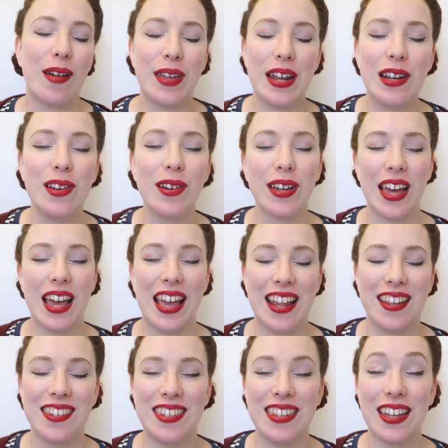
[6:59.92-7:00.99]
they look
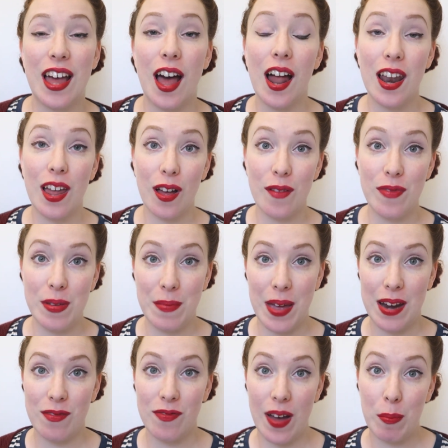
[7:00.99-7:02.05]
against the colour of the
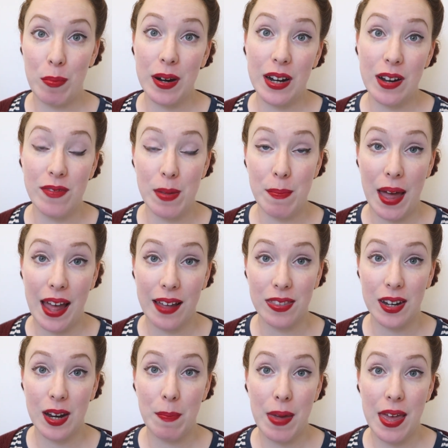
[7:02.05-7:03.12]
main fabric of the bag
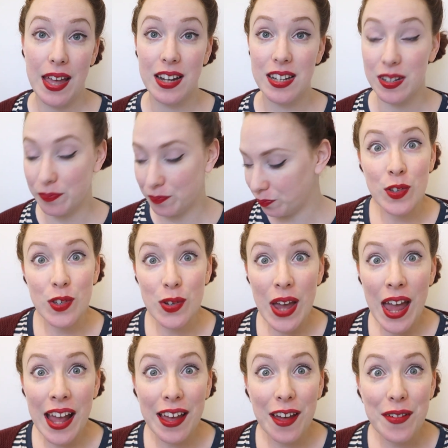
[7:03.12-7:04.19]
that I picked. So
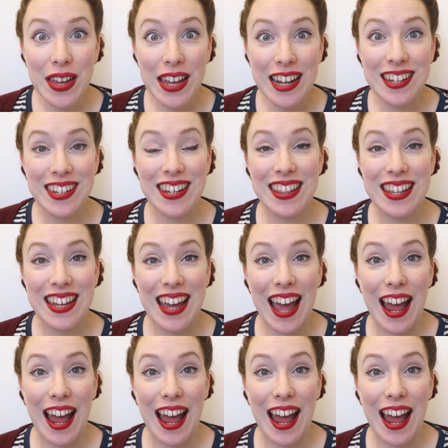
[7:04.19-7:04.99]
yeah, going into the